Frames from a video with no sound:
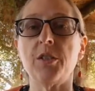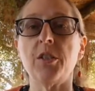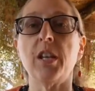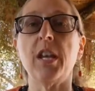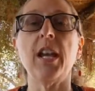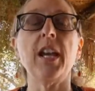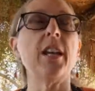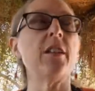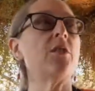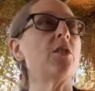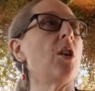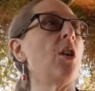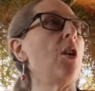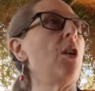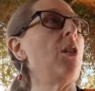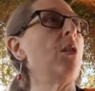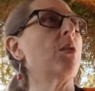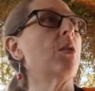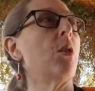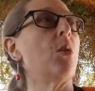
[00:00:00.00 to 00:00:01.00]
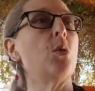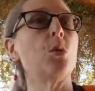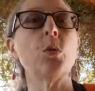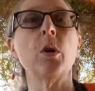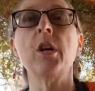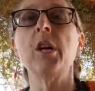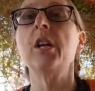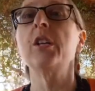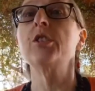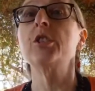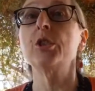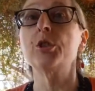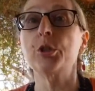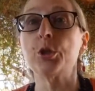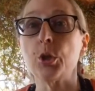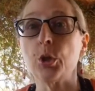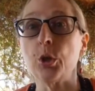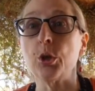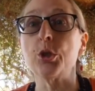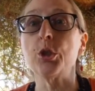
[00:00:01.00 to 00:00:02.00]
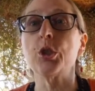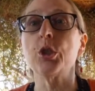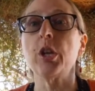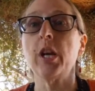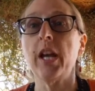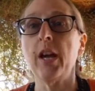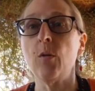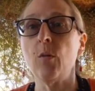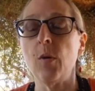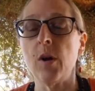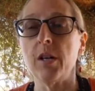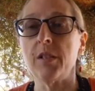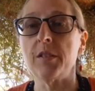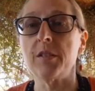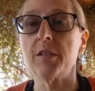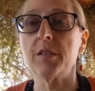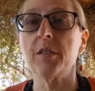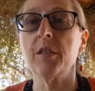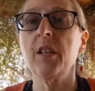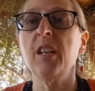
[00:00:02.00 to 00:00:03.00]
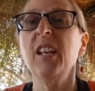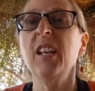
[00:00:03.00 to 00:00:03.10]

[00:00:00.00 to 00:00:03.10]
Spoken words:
You can't all go to church at once.